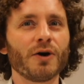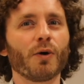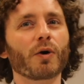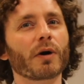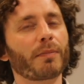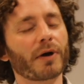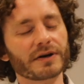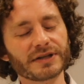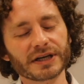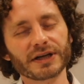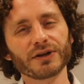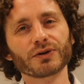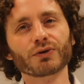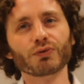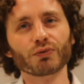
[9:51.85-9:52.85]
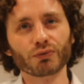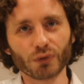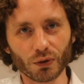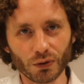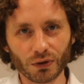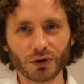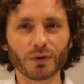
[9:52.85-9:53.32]
or a particular
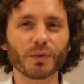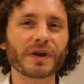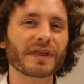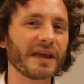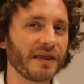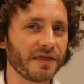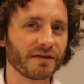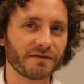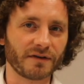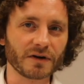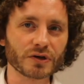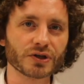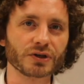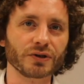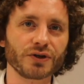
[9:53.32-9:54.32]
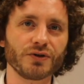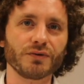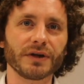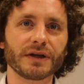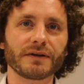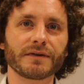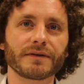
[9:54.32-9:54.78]
role within the functional
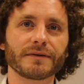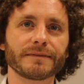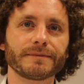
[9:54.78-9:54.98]
unit.